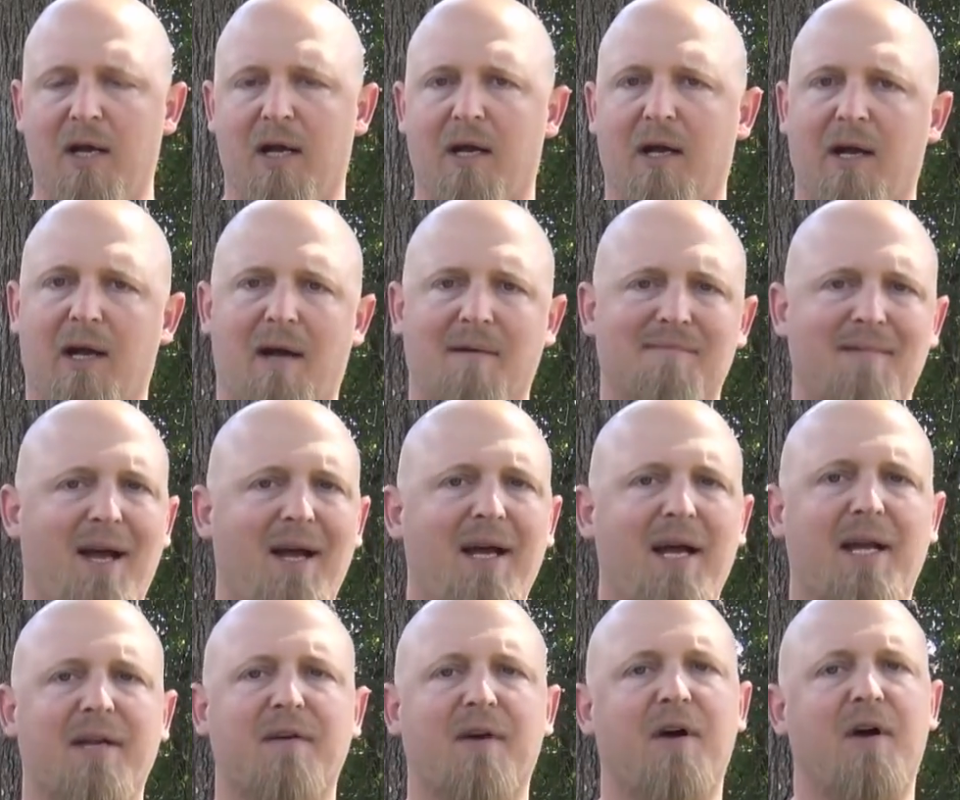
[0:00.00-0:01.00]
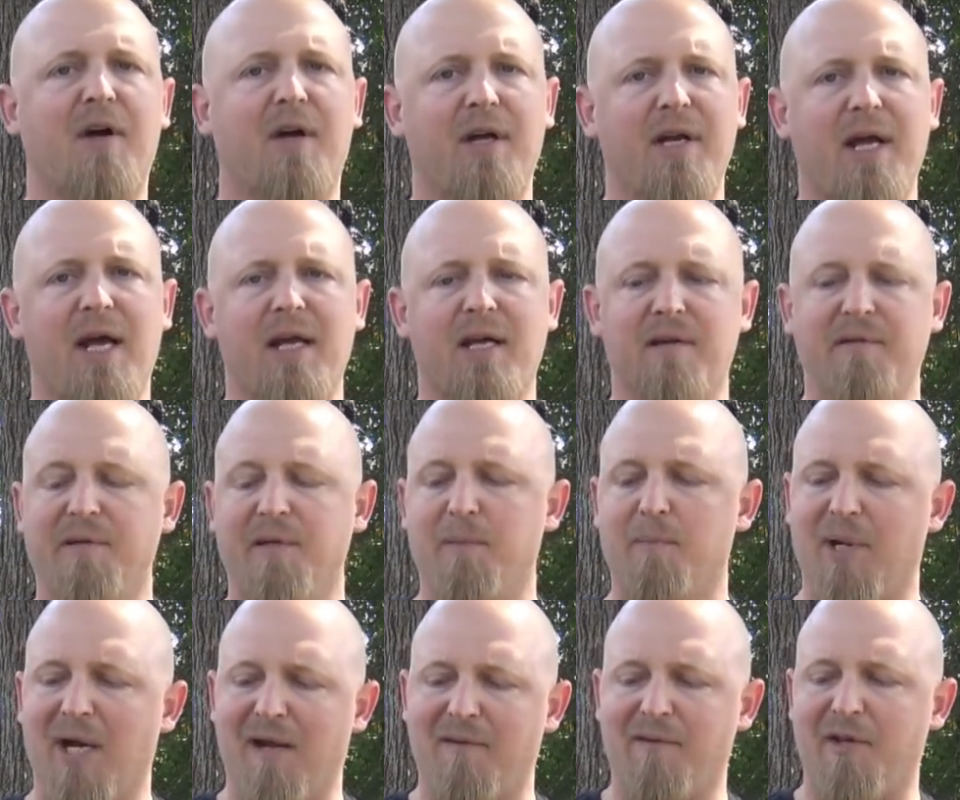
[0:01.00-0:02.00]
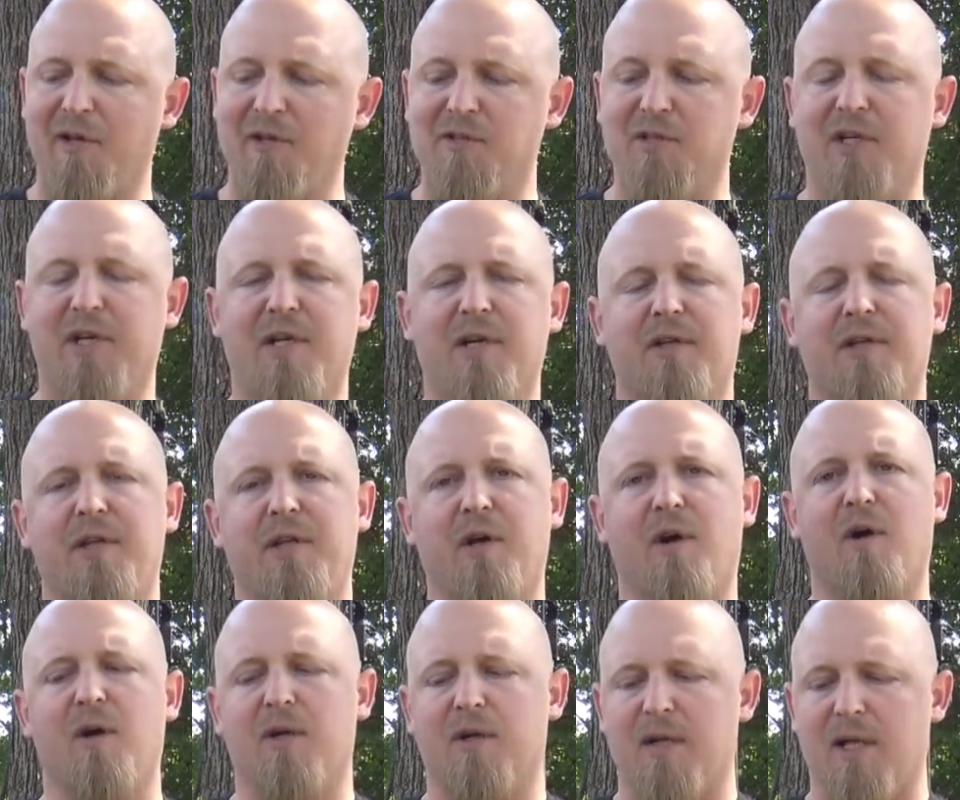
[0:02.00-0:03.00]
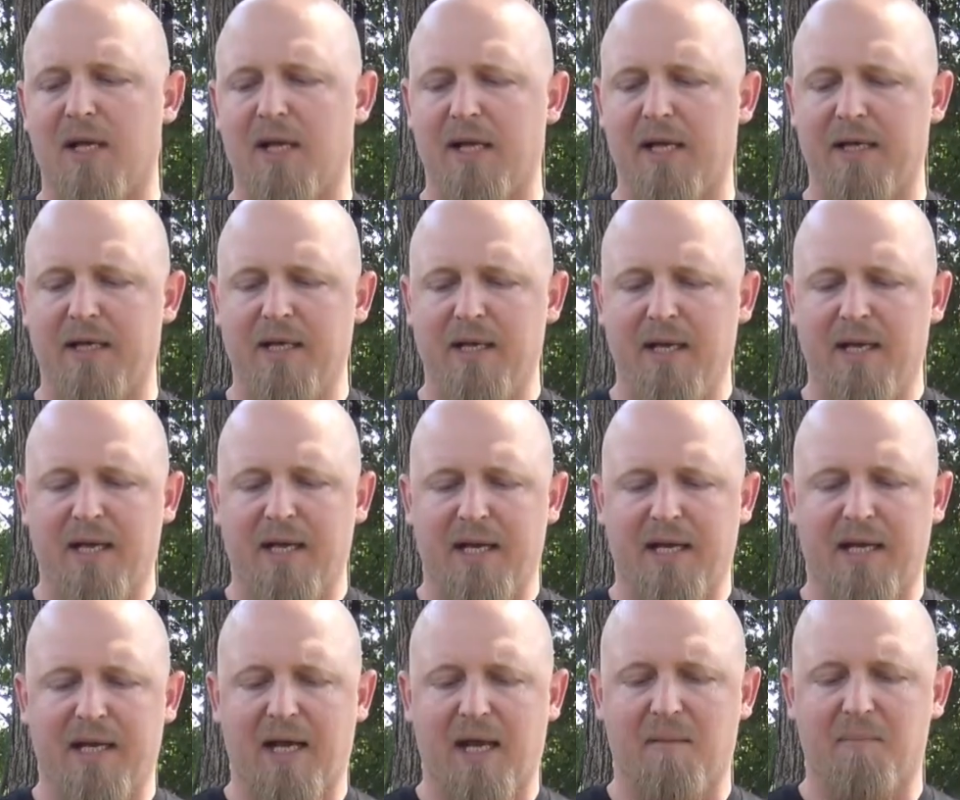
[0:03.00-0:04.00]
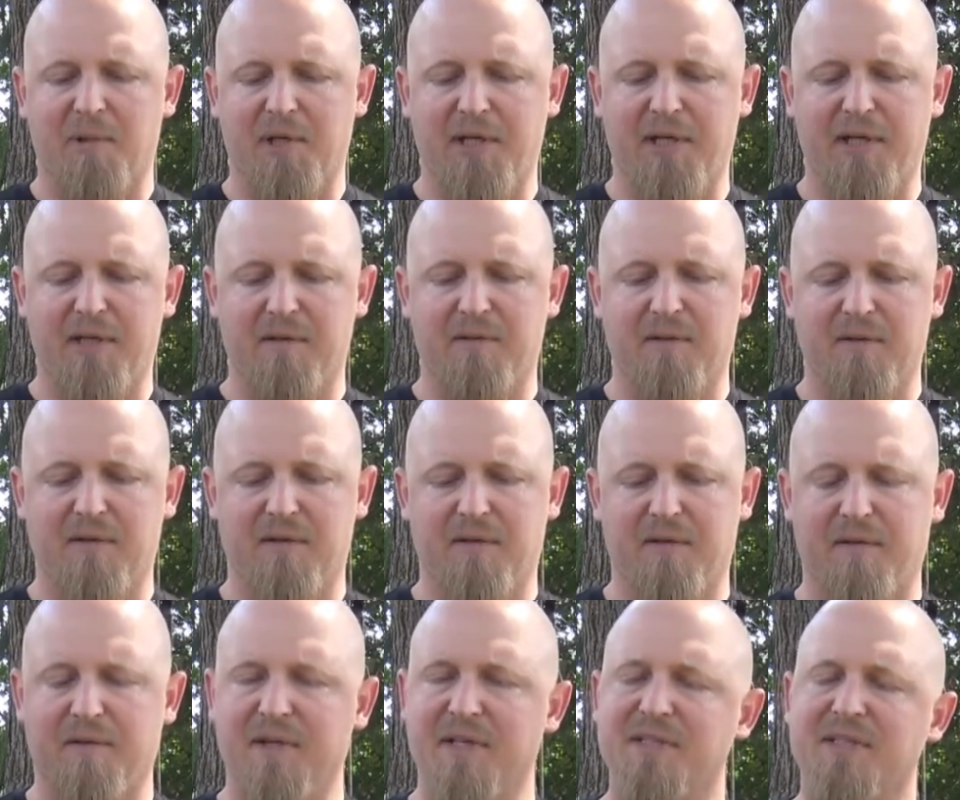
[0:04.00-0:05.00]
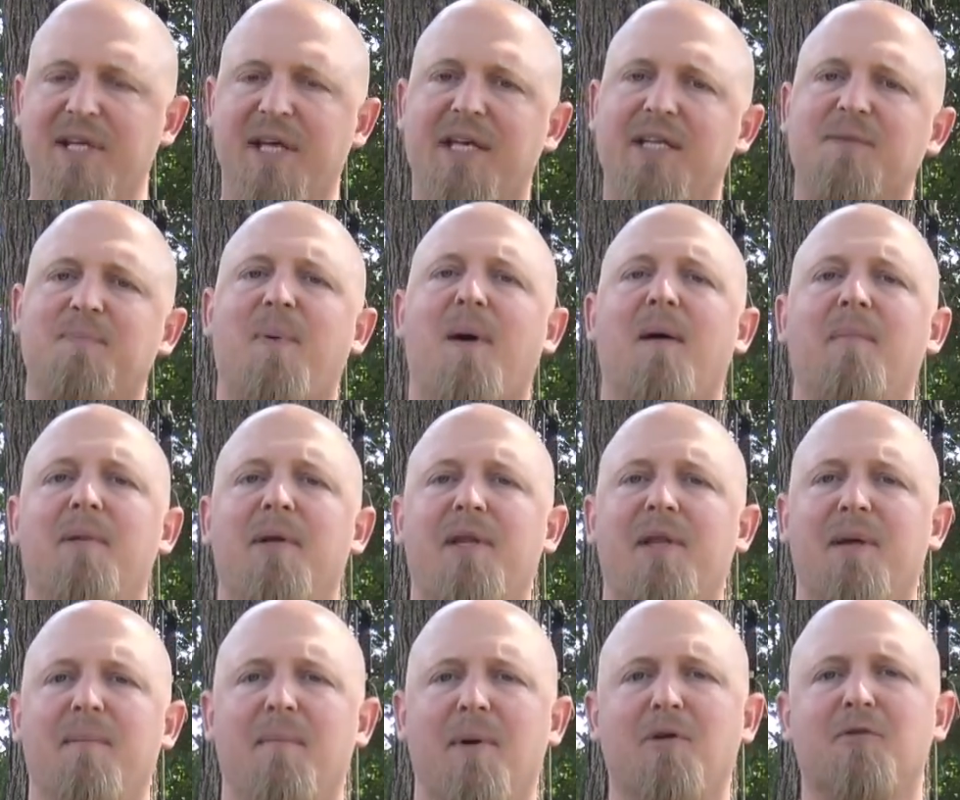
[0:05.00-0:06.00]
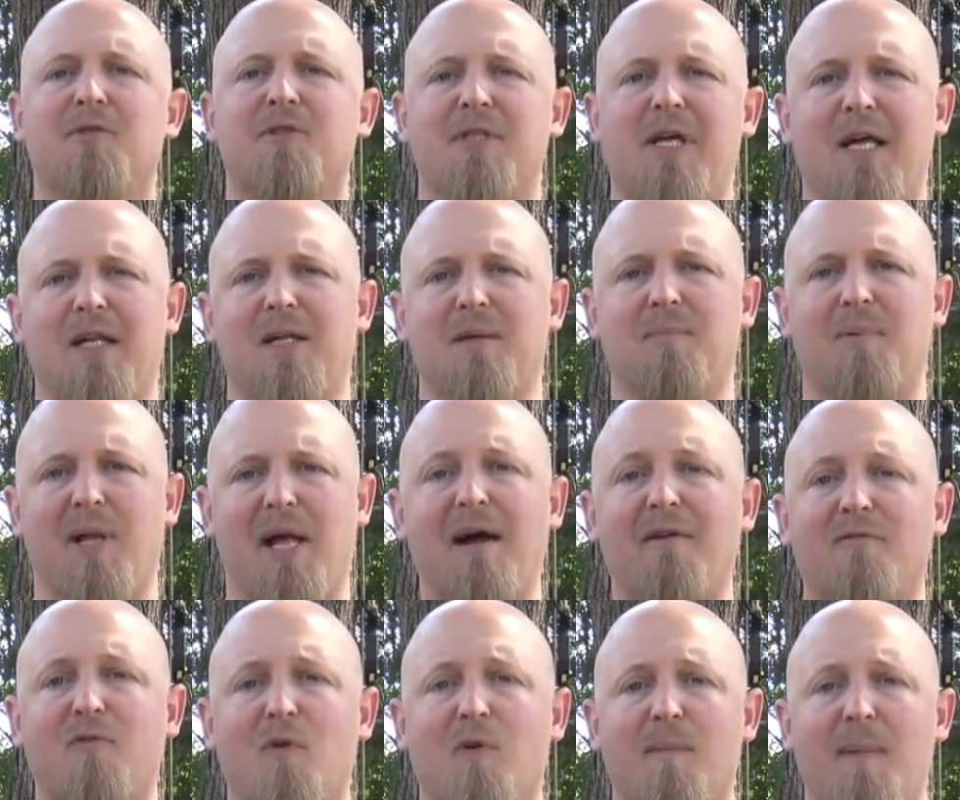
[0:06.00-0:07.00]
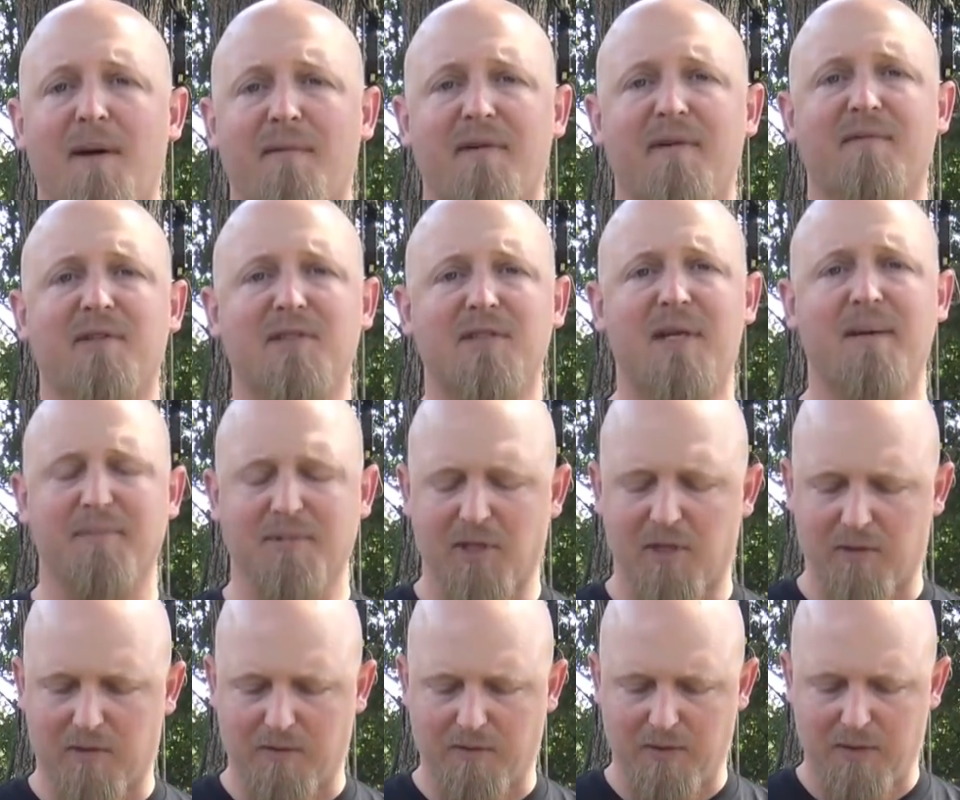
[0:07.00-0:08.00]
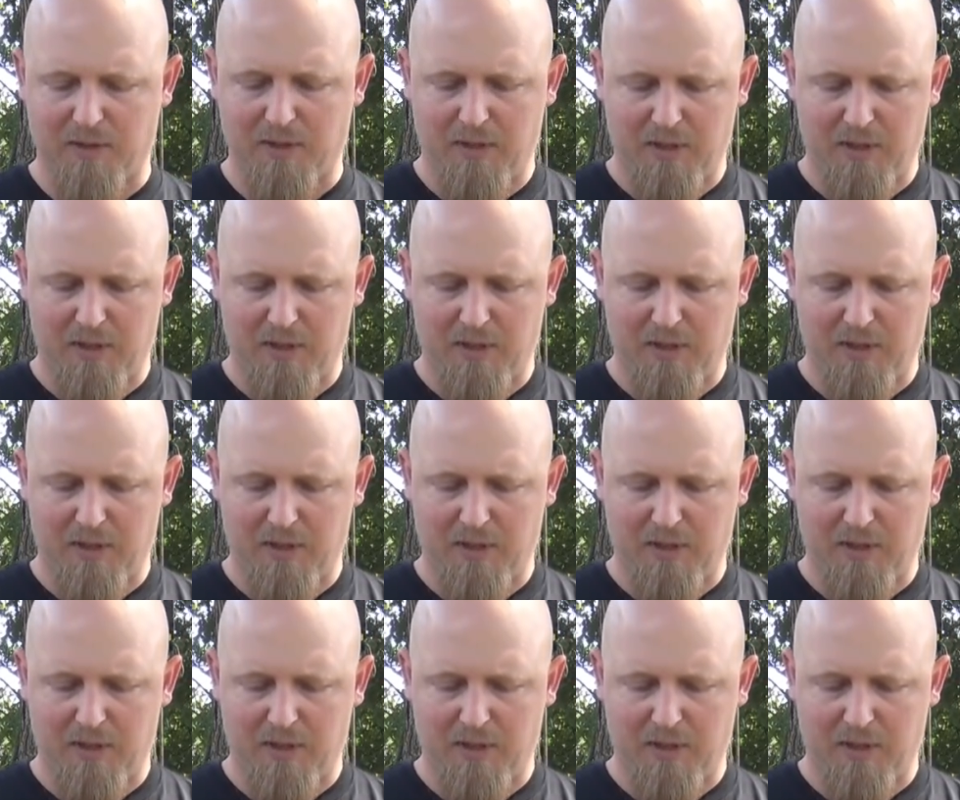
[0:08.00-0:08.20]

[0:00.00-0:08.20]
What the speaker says: I've not got to hunt out of it, but I've used it here in the yard a lot, and I mean, this thing is probably the most solid platform I've ever stepped on.